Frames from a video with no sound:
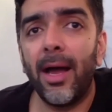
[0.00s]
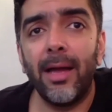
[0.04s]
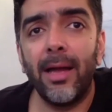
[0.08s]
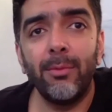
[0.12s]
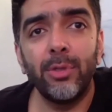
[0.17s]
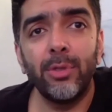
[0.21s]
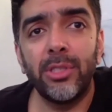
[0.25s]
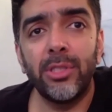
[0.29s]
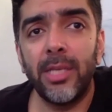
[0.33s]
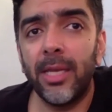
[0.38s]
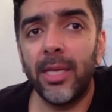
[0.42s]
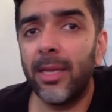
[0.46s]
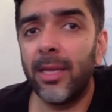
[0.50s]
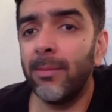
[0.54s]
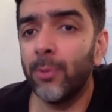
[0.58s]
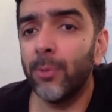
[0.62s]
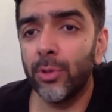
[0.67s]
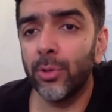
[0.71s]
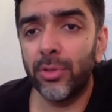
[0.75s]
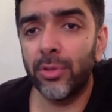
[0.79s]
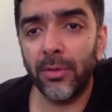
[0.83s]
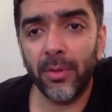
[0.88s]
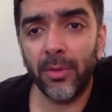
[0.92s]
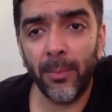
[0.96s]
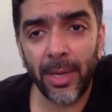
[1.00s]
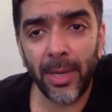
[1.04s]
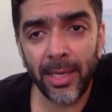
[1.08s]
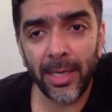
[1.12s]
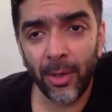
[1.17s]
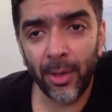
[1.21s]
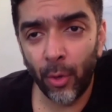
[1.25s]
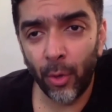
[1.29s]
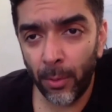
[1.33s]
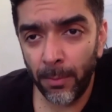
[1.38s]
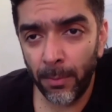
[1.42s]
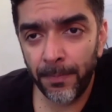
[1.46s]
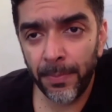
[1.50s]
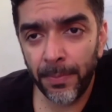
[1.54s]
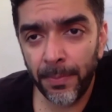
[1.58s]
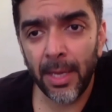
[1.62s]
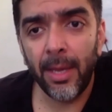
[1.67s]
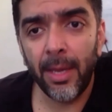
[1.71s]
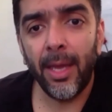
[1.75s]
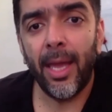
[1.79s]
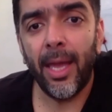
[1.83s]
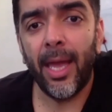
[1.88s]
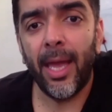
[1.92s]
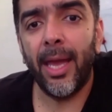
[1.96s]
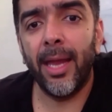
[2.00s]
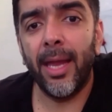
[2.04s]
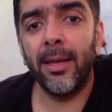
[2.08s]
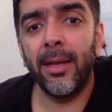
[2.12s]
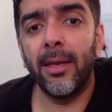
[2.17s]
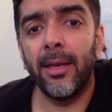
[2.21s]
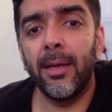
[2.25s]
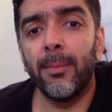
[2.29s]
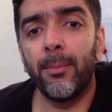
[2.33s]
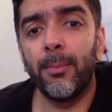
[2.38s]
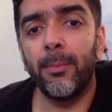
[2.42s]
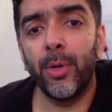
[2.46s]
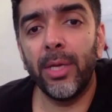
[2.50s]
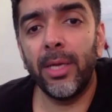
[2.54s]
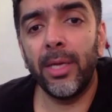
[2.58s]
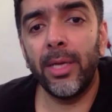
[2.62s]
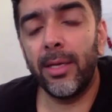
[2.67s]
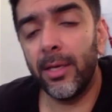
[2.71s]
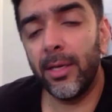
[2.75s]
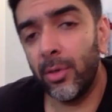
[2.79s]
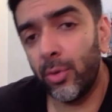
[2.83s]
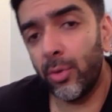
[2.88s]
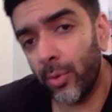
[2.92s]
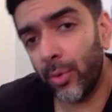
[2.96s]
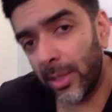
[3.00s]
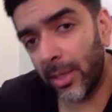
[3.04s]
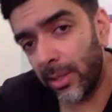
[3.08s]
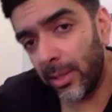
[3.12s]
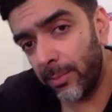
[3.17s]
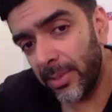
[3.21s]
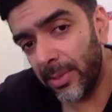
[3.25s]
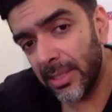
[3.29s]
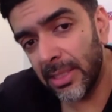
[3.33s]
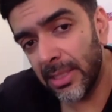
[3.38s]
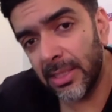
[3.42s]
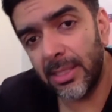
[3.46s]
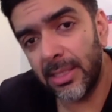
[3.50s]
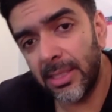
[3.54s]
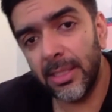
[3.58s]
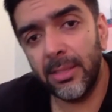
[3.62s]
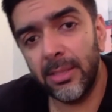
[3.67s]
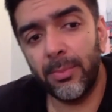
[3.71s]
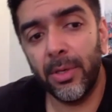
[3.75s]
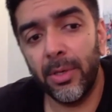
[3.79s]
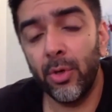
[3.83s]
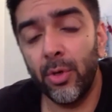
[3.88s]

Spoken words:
I was taking most of the money home and putting it into other businesses,